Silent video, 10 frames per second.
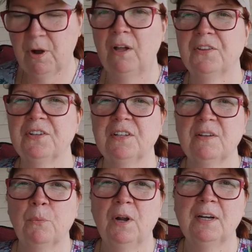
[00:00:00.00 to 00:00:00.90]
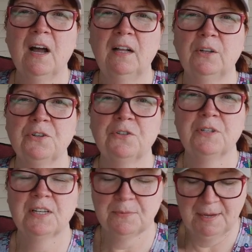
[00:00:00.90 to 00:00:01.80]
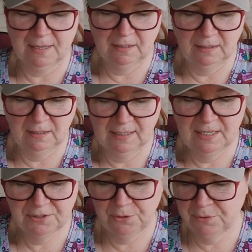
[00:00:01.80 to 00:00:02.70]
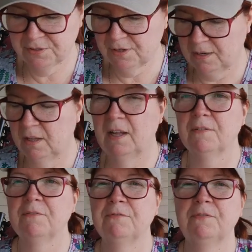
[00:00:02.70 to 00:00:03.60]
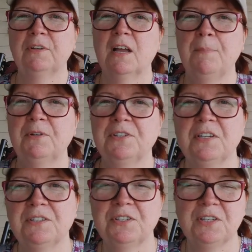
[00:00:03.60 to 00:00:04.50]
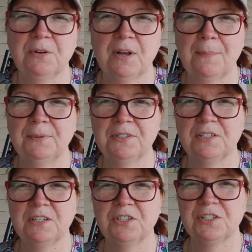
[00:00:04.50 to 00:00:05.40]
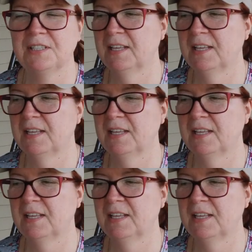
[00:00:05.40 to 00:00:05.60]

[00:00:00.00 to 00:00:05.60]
all the one color, so it does make it a little easier. It's not a couple of stitches here, a couple of stitches